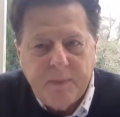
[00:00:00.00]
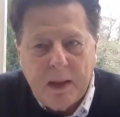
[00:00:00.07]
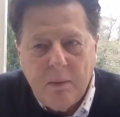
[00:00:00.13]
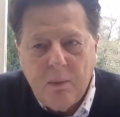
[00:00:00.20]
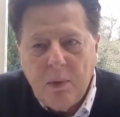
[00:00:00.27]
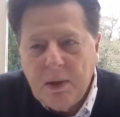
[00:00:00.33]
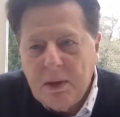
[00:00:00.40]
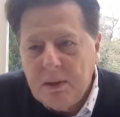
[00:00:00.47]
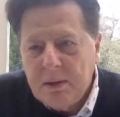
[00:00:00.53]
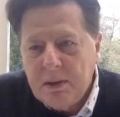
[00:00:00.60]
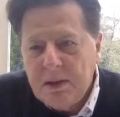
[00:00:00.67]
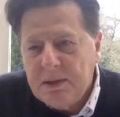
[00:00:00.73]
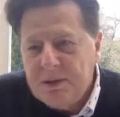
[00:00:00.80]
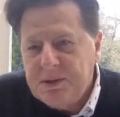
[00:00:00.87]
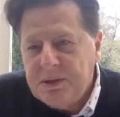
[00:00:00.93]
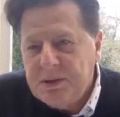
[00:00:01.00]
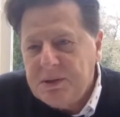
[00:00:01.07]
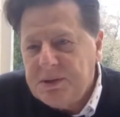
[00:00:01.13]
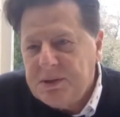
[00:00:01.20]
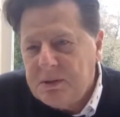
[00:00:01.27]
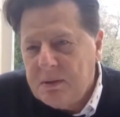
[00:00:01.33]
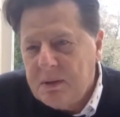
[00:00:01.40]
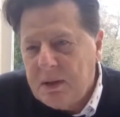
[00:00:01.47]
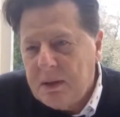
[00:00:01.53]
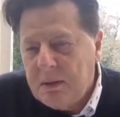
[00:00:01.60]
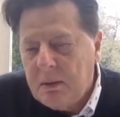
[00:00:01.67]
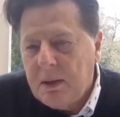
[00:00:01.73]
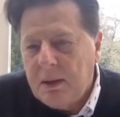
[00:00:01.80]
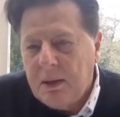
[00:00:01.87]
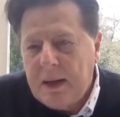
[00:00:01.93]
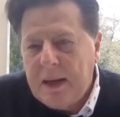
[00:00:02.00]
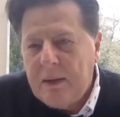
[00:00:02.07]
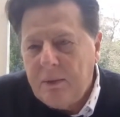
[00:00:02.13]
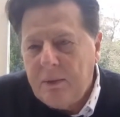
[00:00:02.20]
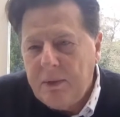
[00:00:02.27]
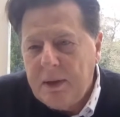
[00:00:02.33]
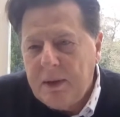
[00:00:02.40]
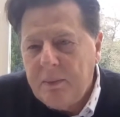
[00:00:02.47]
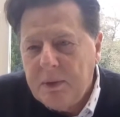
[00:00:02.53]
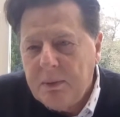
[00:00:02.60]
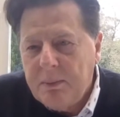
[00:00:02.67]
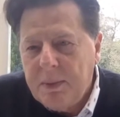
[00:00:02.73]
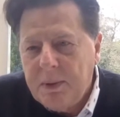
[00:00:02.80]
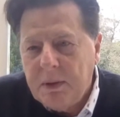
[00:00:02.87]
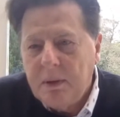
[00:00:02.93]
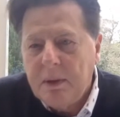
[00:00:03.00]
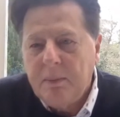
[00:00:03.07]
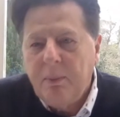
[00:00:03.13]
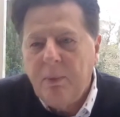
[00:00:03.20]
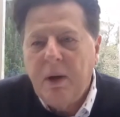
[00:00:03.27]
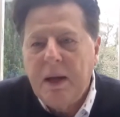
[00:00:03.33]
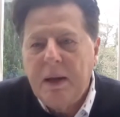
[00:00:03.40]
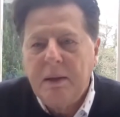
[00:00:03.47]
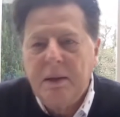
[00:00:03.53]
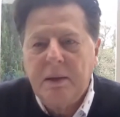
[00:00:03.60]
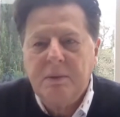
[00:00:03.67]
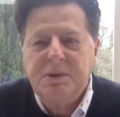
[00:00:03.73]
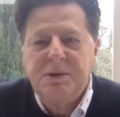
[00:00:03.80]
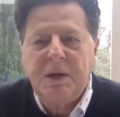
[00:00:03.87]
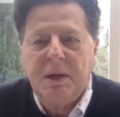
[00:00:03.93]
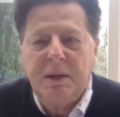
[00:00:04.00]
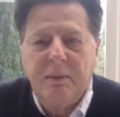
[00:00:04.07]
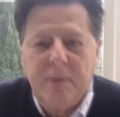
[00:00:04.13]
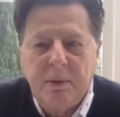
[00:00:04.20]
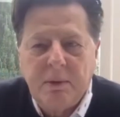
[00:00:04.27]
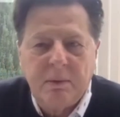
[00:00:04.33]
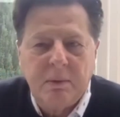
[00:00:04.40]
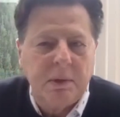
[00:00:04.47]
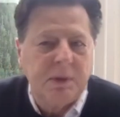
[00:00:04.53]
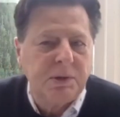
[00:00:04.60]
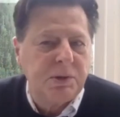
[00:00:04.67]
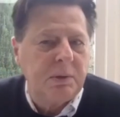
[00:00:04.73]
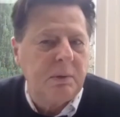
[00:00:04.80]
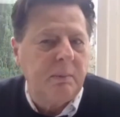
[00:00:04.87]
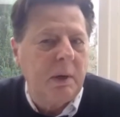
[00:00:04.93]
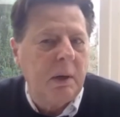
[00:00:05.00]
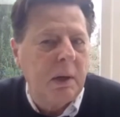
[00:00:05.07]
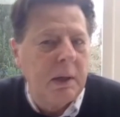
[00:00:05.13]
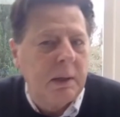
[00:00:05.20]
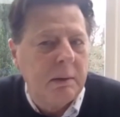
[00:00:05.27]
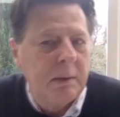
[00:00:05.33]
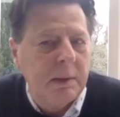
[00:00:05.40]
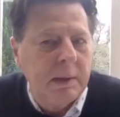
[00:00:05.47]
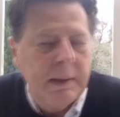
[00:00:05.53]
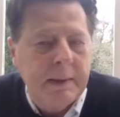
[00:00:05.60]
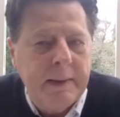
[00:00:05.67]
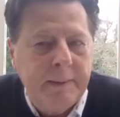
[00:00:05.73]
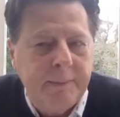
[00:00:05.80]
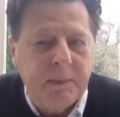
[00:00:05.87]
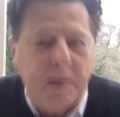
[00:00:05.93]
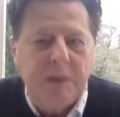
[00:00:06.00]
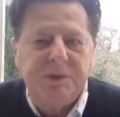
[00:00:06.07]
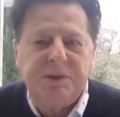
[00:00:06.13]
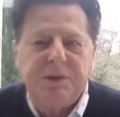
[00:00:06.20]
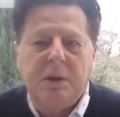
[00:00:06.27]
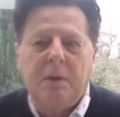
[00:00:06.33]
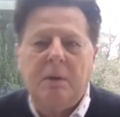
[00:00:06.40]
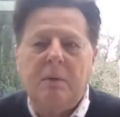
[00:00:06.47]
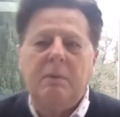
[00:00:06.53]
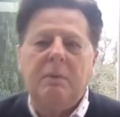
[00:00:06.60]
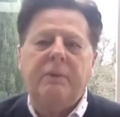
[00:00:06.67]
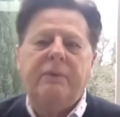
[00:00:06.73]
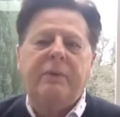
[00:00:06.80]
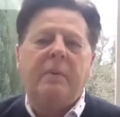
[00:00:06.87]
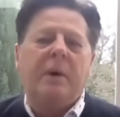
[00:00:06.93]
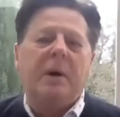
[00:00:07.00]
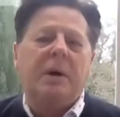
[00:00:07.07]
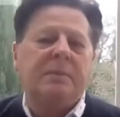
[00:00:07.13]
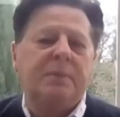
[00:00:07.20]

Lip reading: And what it does is it'll allow them to build a brand outside of their traditional market. So from our